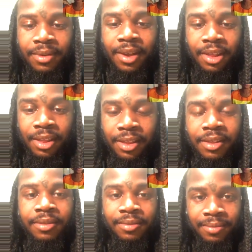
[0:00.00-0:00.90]
I
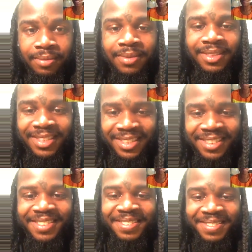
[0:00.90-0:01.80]
knew if I messed
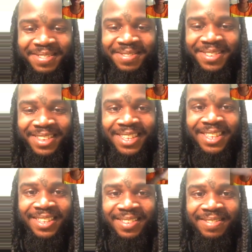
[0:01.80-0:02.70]
up that it
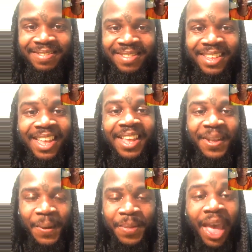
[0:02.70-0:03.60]
was a wrap.
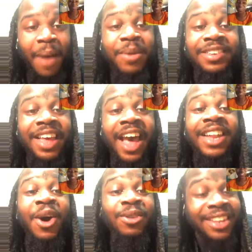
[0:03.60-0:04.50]
How
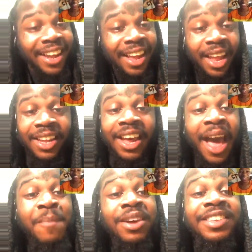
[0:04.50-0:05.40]
long did I look?
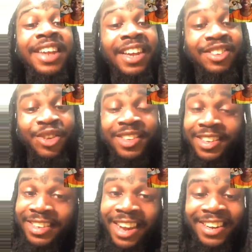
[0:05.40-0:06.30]
How much did I stress and
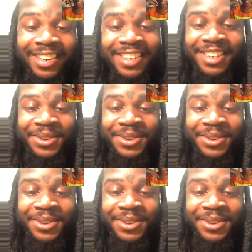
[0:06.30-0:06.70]
state that to